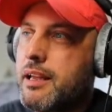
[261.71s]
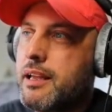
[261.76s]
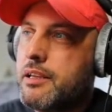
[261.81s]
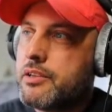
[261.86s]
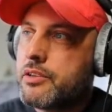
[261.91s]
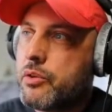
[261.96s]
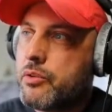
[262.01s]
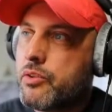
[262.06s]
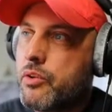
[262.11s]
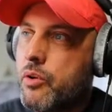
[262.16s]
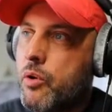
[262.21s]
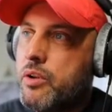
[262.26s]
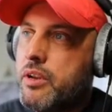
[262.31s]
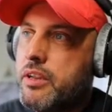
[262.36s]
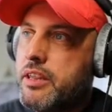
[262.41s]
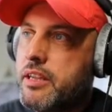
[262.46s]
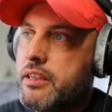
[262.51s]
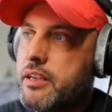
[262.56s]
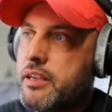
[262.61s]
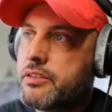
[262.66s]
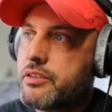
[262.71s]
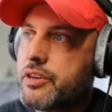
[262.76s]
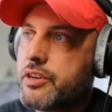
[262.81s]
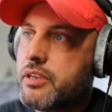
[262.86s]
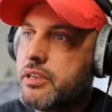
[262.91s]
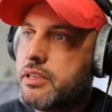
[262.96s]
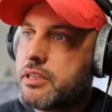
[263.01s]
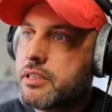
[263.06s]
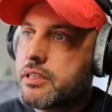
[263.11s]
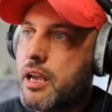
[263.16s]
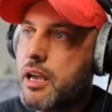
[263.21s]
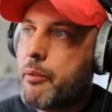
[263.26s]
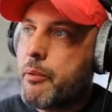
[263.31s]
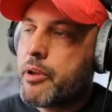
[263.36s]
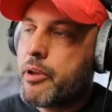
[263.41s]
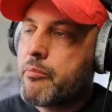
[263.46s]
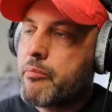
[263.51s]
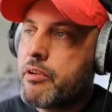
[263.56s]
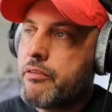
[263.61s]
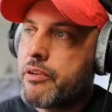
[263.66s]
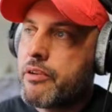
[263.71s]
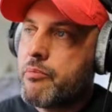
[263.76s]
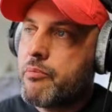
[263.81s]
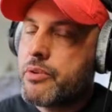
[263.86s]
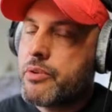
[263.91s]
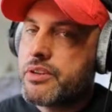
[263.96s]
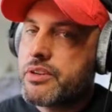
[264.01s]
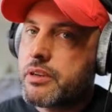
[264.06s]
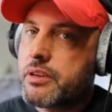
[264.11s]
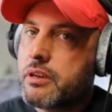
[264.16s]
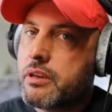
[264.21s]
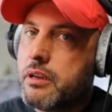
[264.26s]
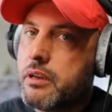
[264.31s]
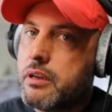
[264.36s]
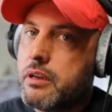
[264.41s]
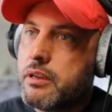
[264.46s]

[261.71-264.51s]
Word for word: So the only thing that's really stopping me from using